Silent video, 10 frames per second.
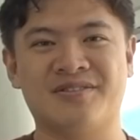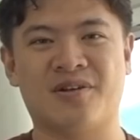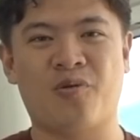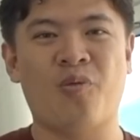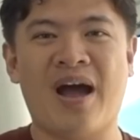was
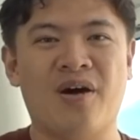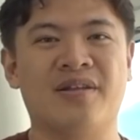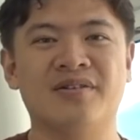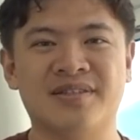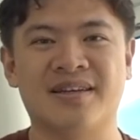like, wow,
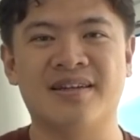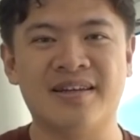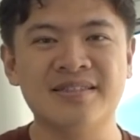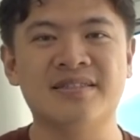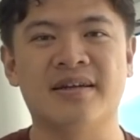that was like an
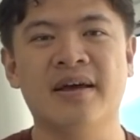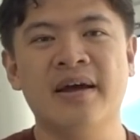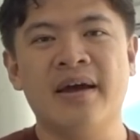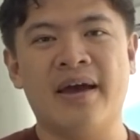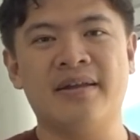instant.
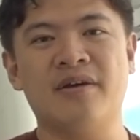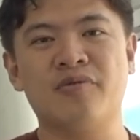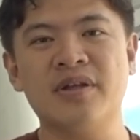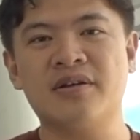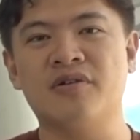And it
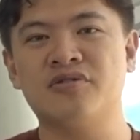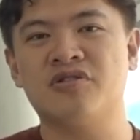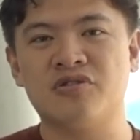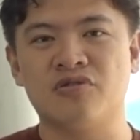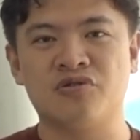really goes to
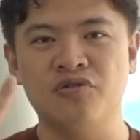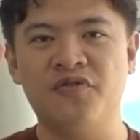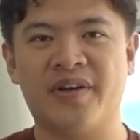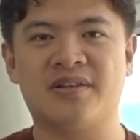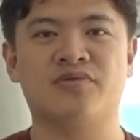show two
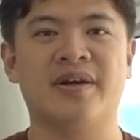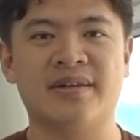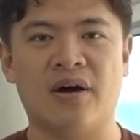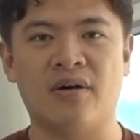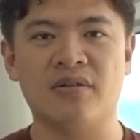things
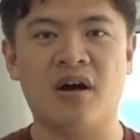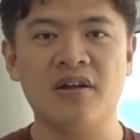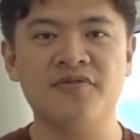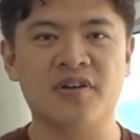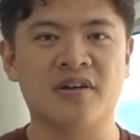right now. A
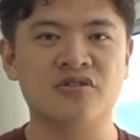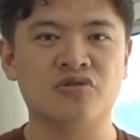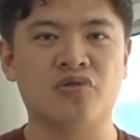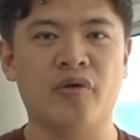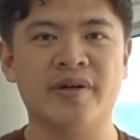lot of the
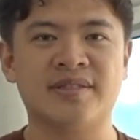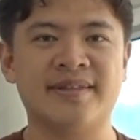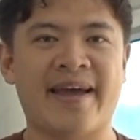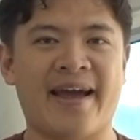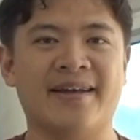control is
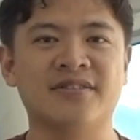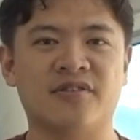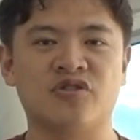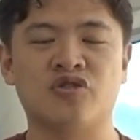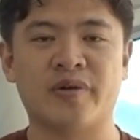in the hands
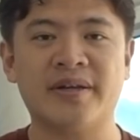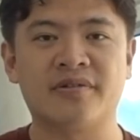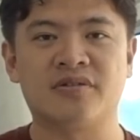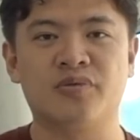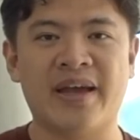of
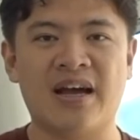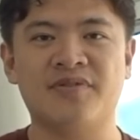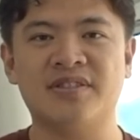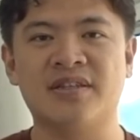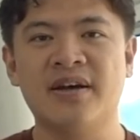traders. We
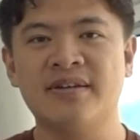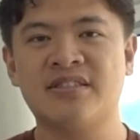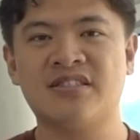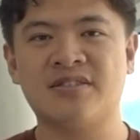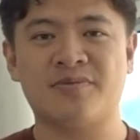have these
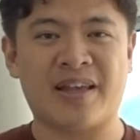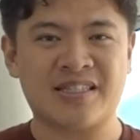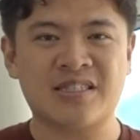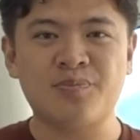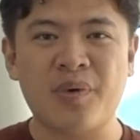
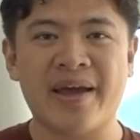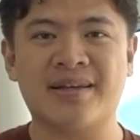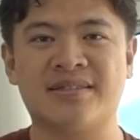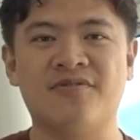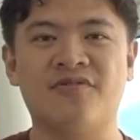like
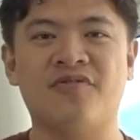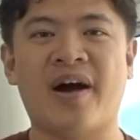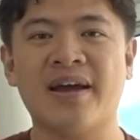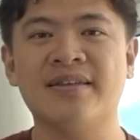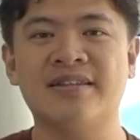spikes and
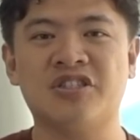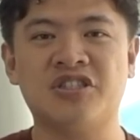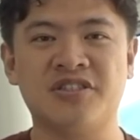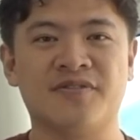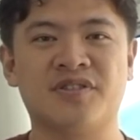violent
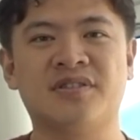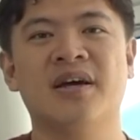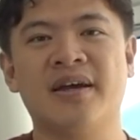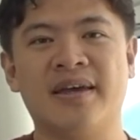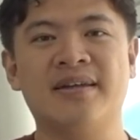shifts
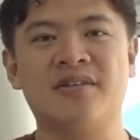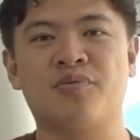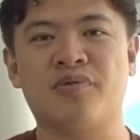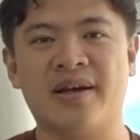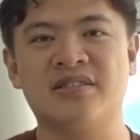in the
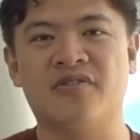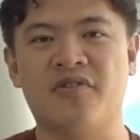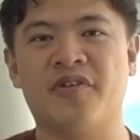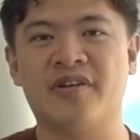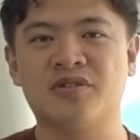price of
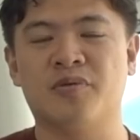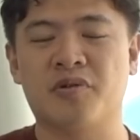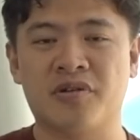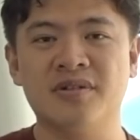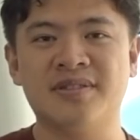a various
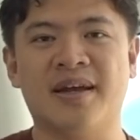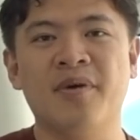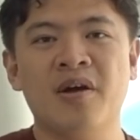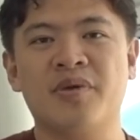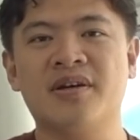cryptocurrency.
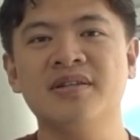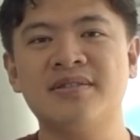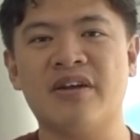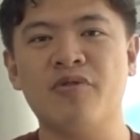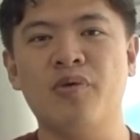And
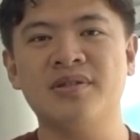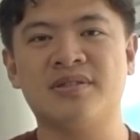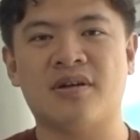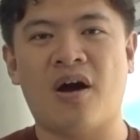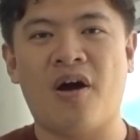because
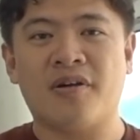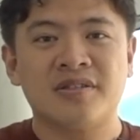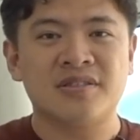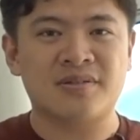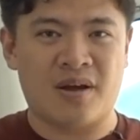everyone's
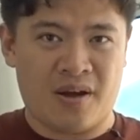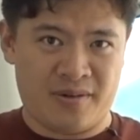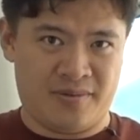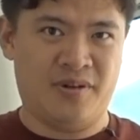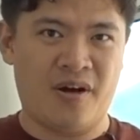hearts,
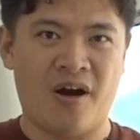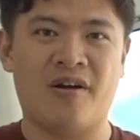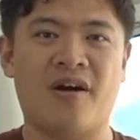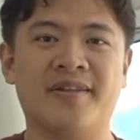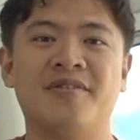you know,
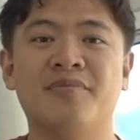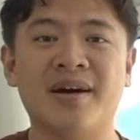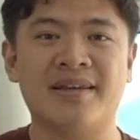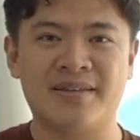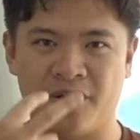are on the
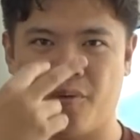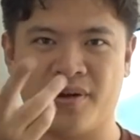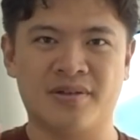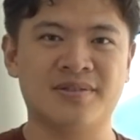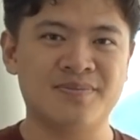money, they're
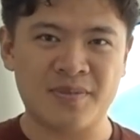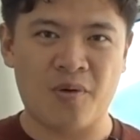one of